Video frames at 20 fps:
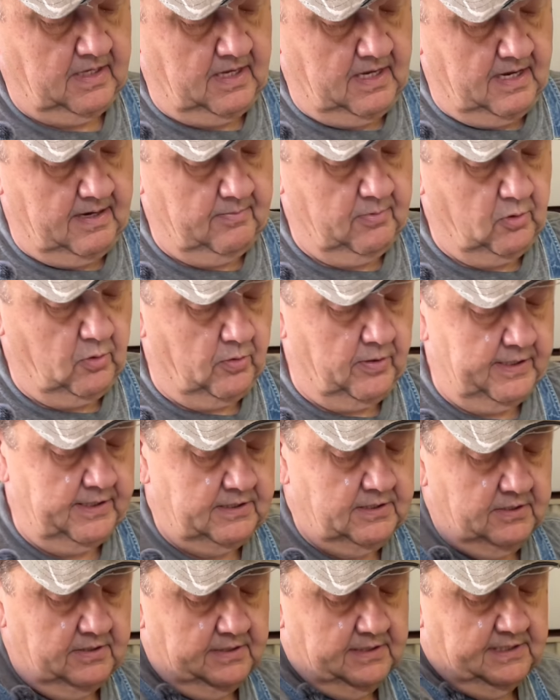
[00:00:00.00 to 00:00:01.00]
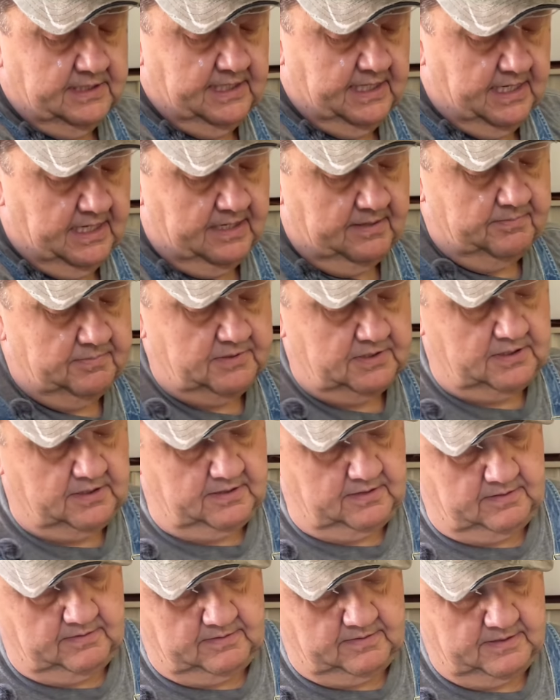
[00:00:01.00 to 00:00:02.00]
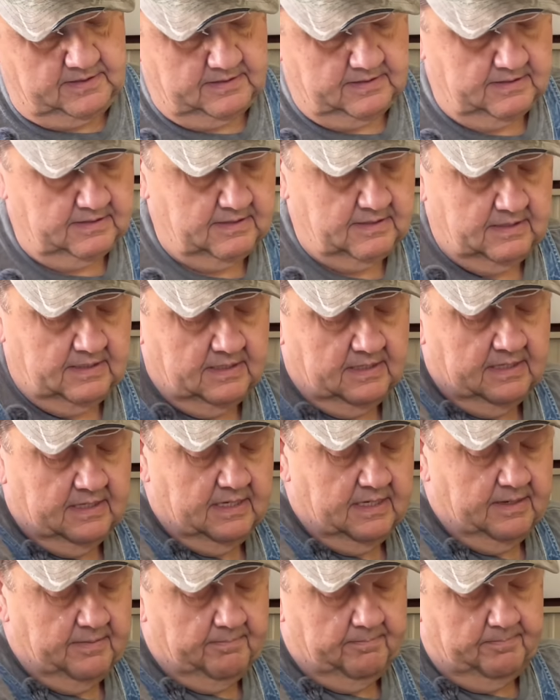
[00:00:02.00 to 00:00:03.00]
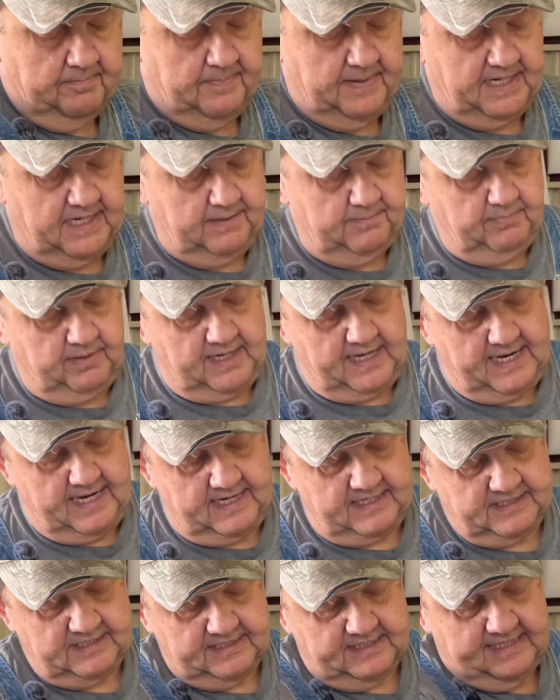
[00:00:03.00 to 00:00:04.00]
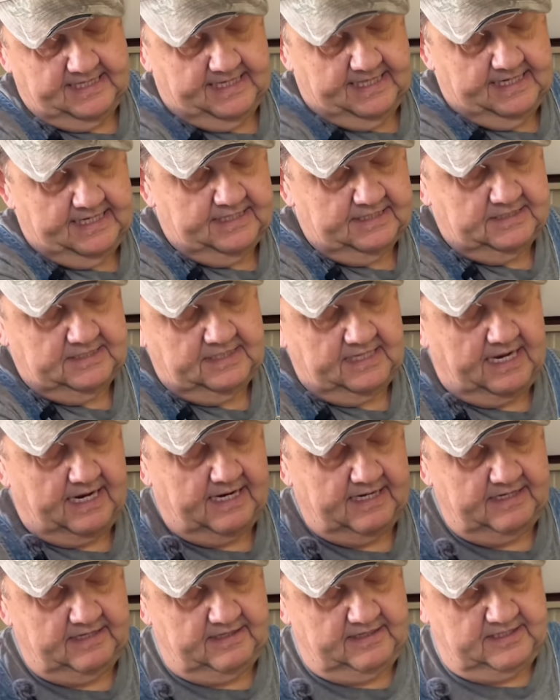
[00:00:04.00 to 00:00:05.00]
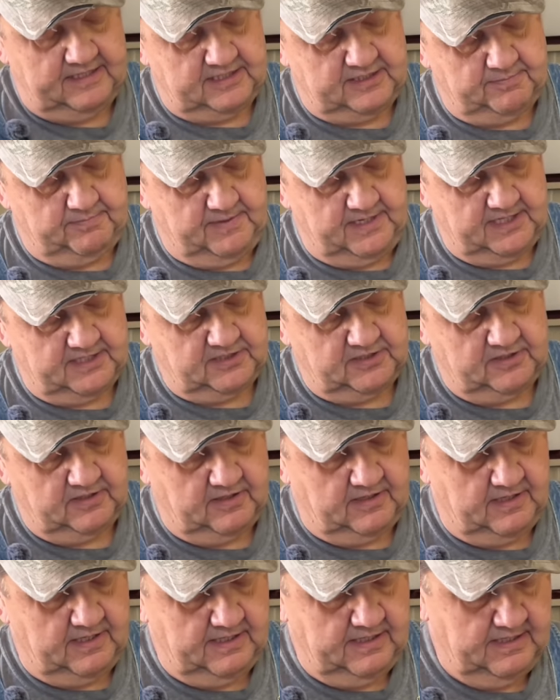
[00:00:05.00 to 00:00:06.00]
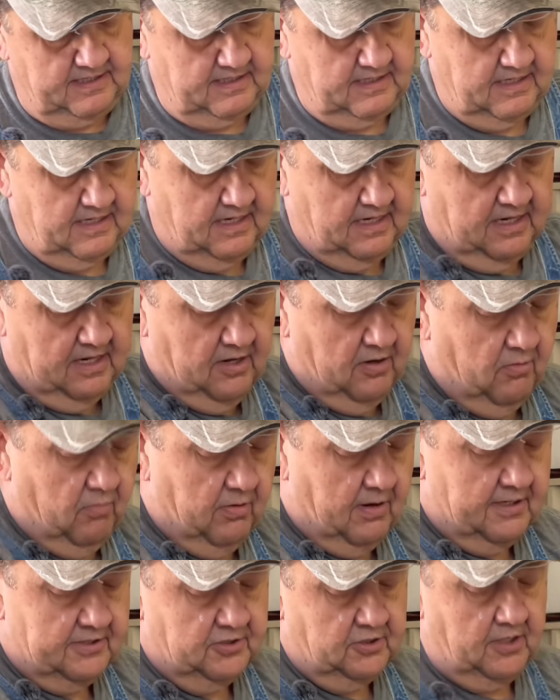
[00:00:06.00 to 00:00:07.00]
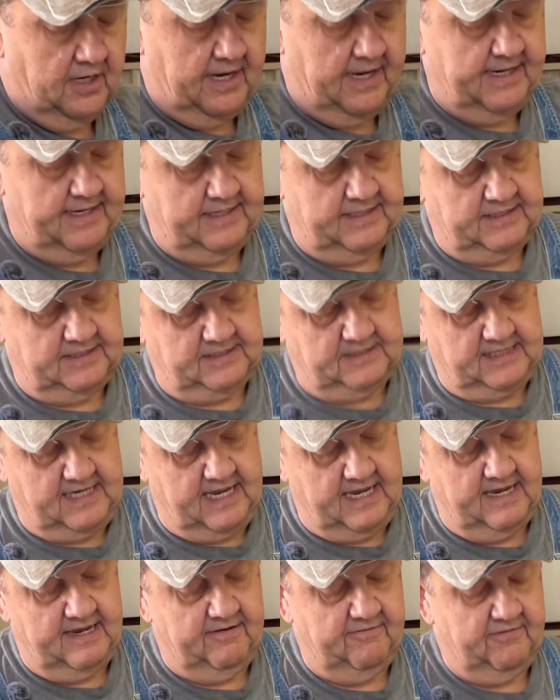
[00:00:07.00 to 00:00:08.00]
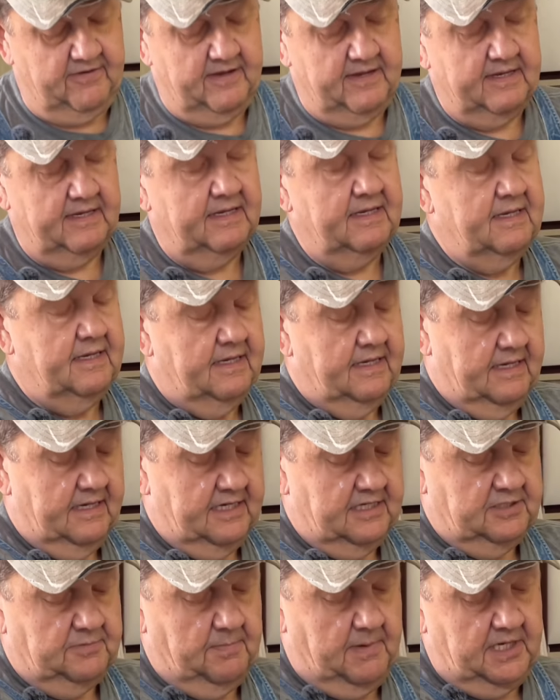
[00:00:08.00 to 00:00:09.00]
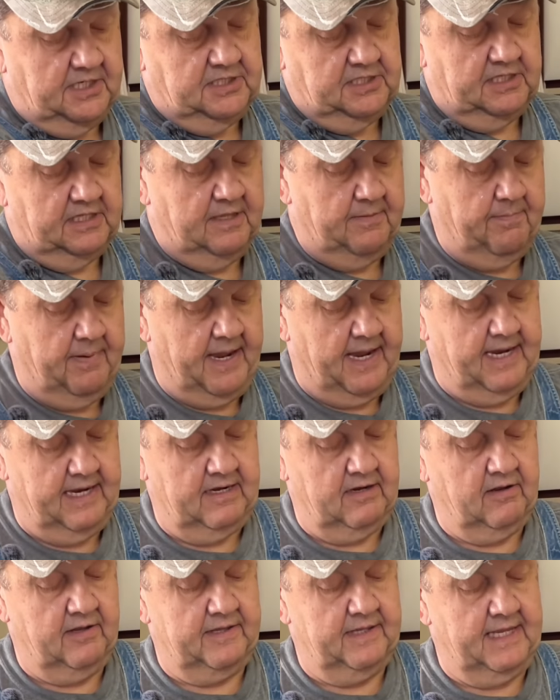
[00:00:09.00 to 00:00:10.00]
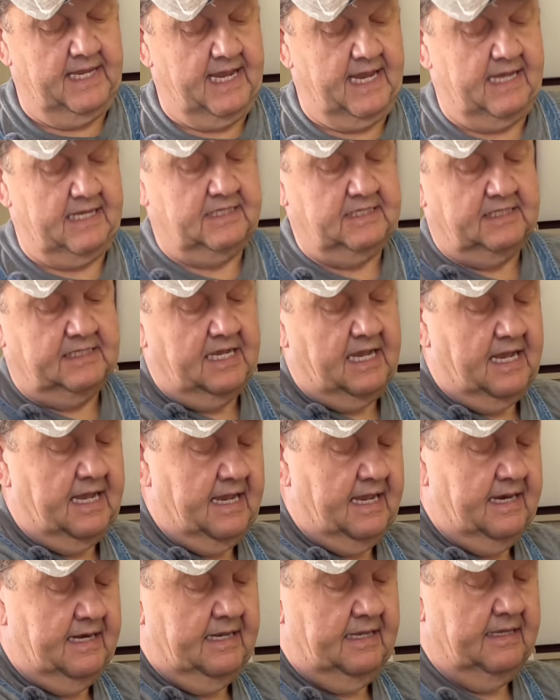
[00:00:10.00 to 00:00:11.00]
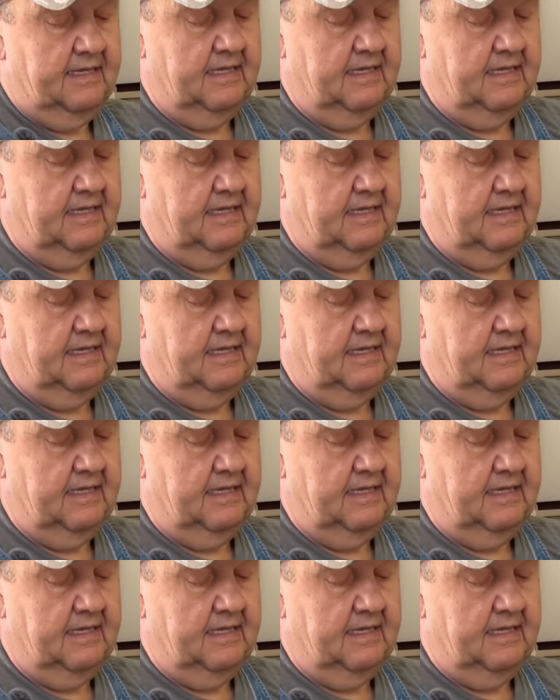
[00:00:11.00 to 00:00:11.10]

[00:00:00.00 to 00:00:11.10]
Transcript: I'm going to attempt to bead blast the inside of this mixer while trying to save as much of the paint on the outside.